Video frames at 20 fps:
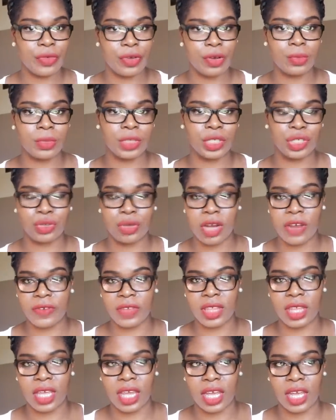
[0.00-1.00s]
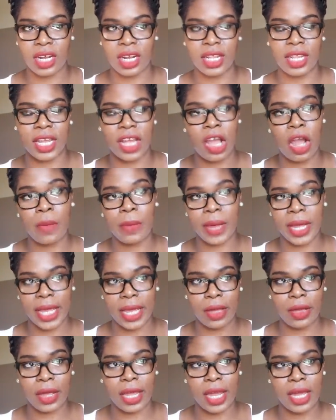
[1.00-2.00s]
room to throw everything in and then come back
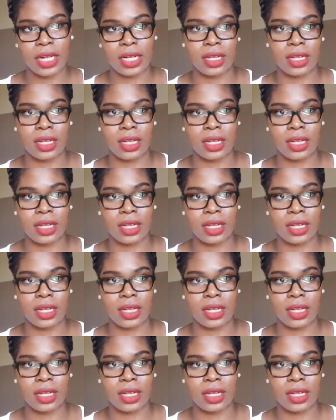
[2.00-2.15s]
out again